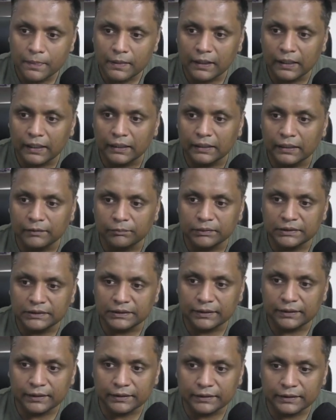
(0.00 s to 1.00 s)
and let me
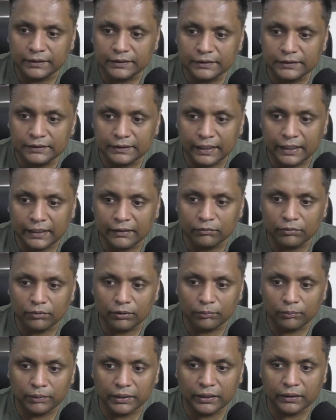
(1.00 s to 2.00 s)
select this and
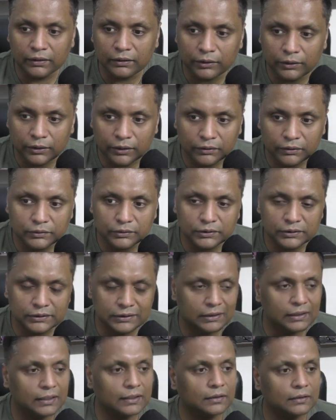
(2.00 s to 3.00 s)
from here you can also
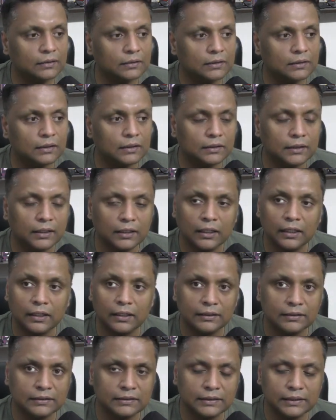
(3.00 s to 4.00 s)
select uh, the
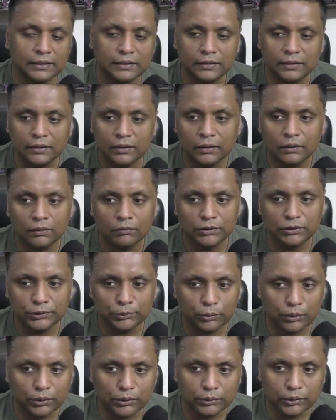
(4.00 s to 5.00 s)
currency which
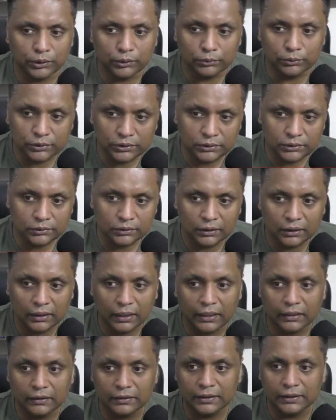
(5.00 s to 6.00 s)
you want to use
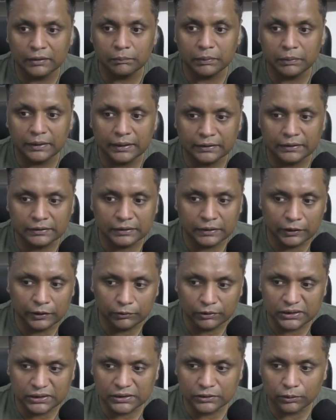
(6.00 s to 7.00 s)
I'll keep it as
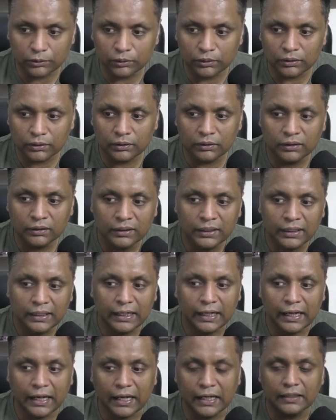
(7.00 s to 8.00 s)
US dollar
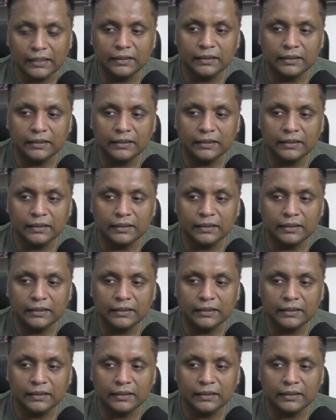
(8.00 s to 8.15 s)
and